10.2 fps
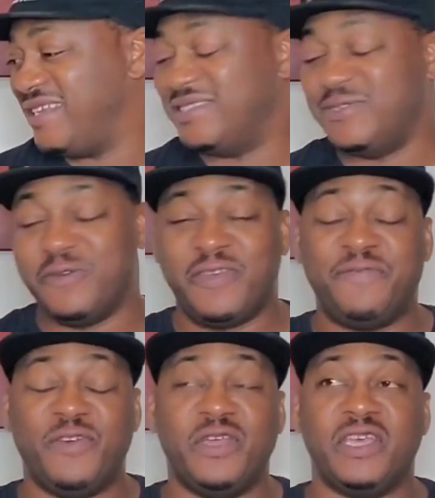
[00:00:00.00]
he's
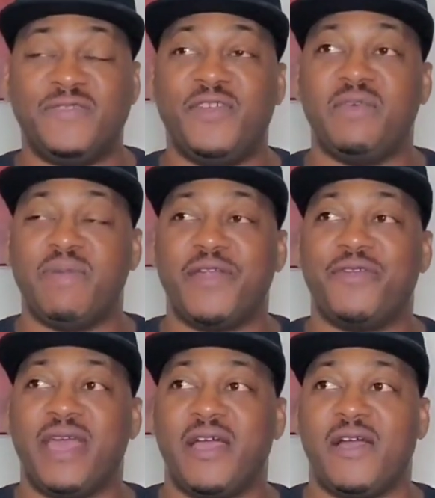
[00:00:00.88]
feeling
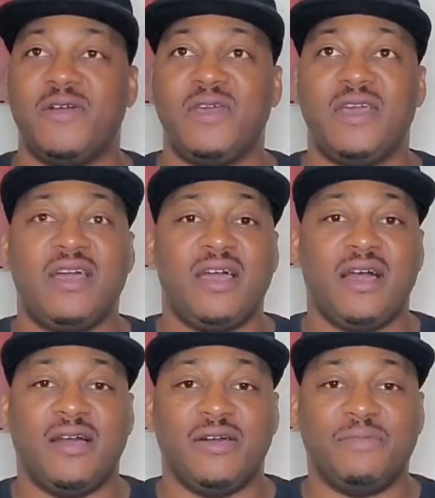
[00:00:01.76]
better now.
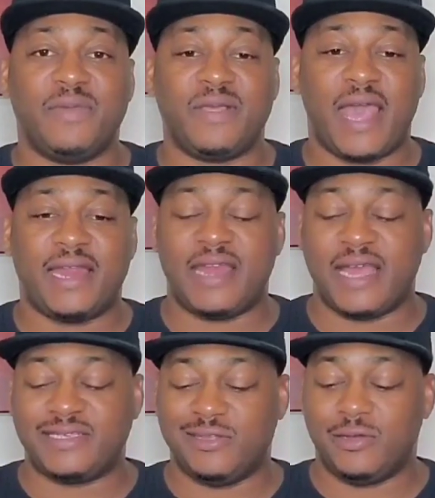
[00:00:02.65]
Had a
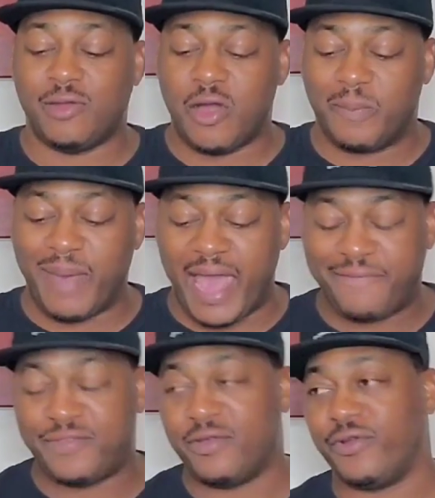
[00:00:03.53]
nice little long
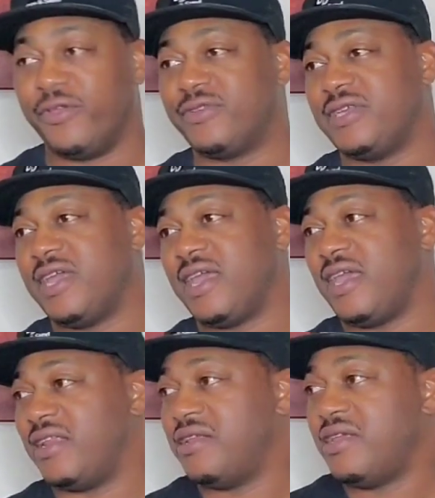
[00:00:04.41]
bath earlier
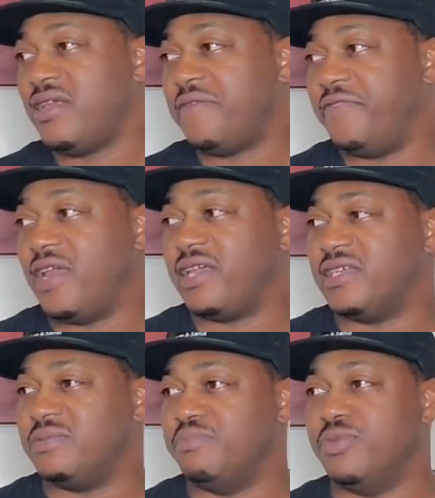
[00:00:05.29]
today, and feel like
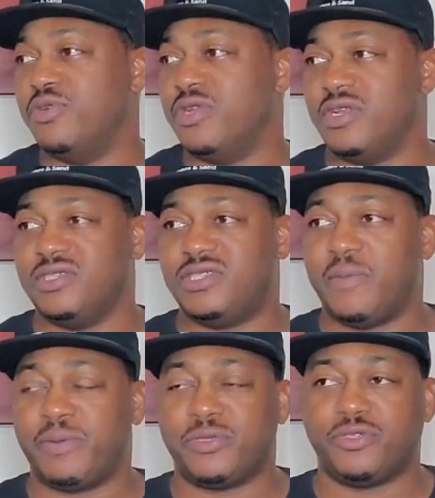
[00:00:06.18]
his mood and his
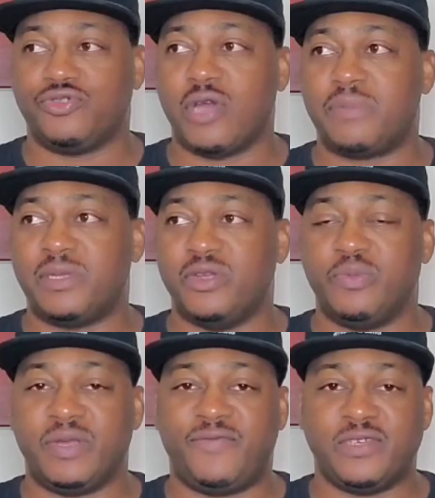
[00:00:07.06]
temperature dropped a
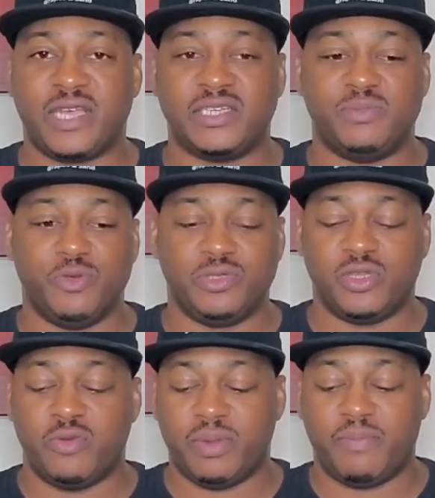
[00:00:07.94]
little bit. Feels like his
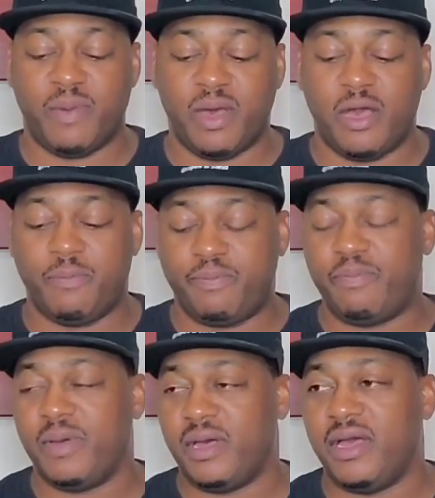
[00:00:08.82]
mood's a little bit up
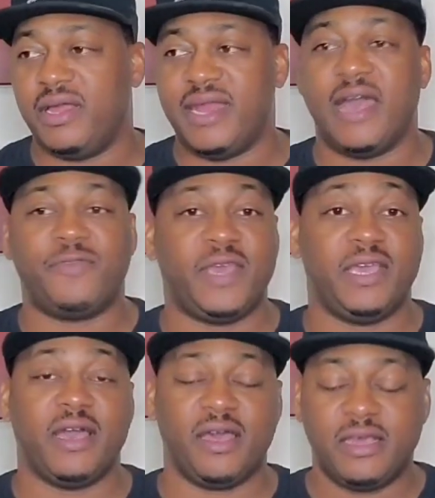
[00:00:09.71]
now,
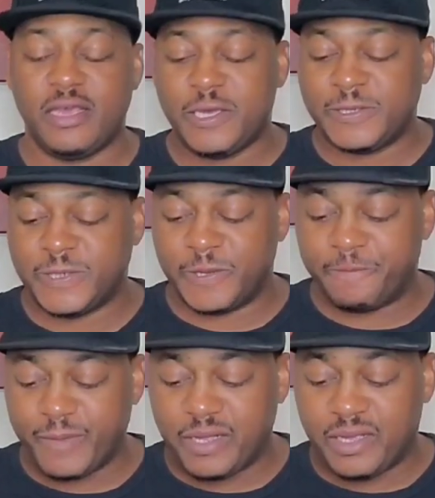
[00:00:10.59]
thank God.
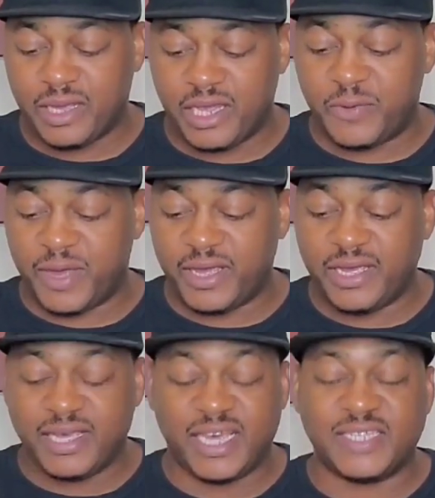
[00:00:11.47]
So
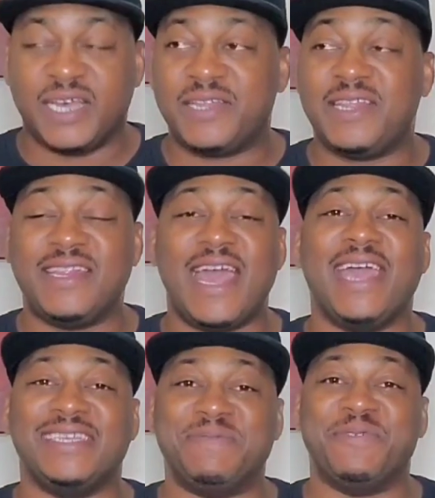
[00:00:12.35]
anyway, other than
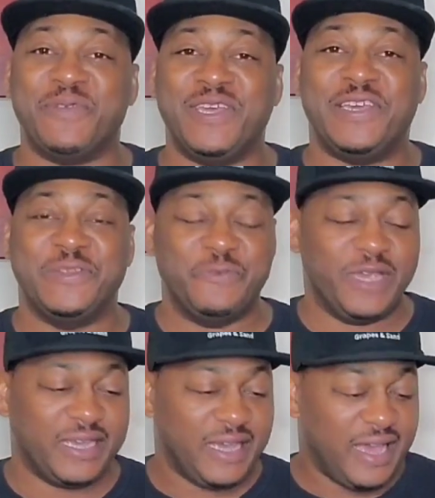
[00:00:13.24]
that, it's been a really good
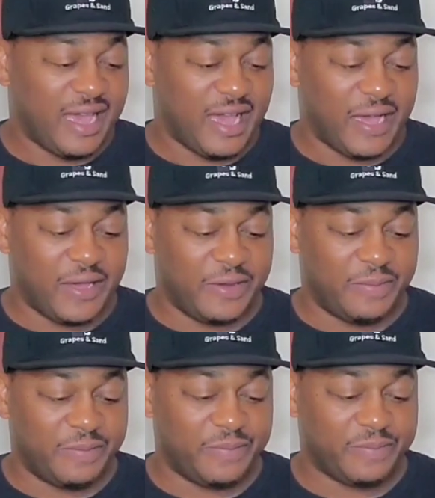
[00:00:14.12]
week.
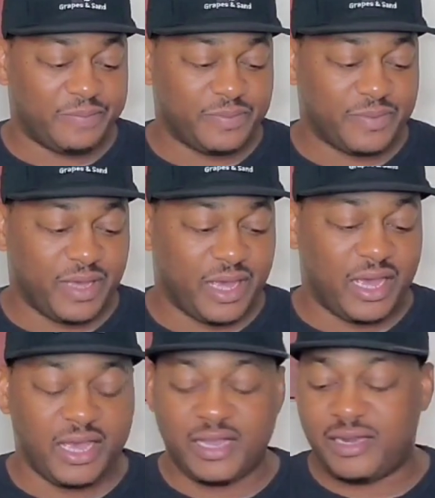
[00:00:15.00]

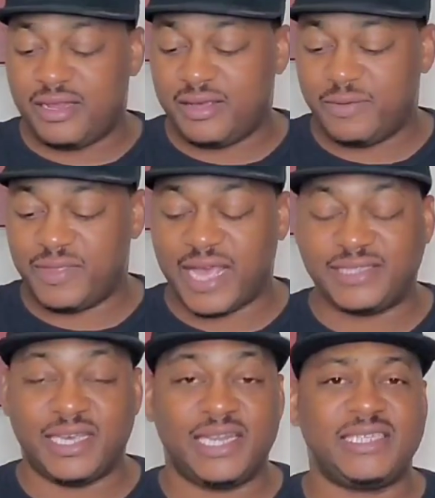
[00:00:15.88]
And with
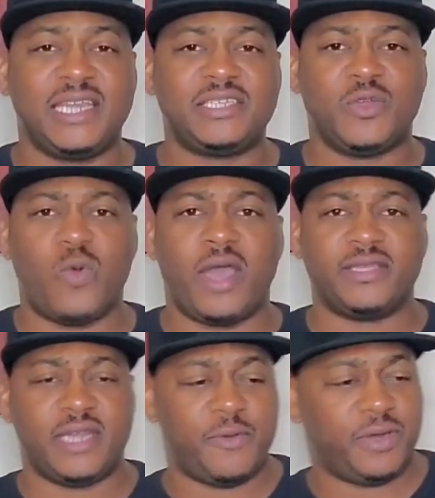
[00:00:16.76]
that said, let's get into the wine today.